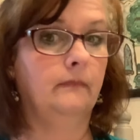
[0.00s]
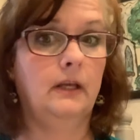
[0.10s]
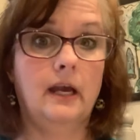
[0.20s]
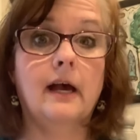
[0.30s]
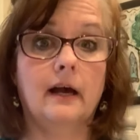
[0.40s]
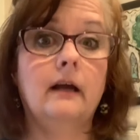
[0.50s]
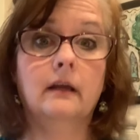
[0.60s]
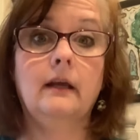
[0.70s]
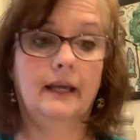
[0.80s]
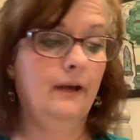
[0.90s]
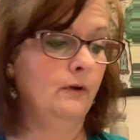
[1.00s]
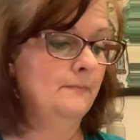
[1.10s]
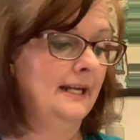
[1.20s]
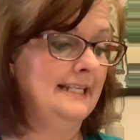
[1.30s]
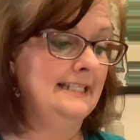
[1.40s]
Yeah, it would
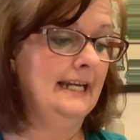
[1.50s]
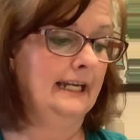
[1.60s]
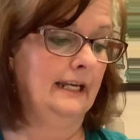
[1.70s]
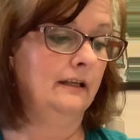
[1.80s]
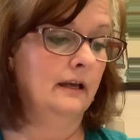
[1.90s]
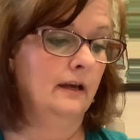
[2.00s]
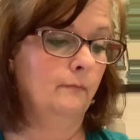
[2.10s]
be D,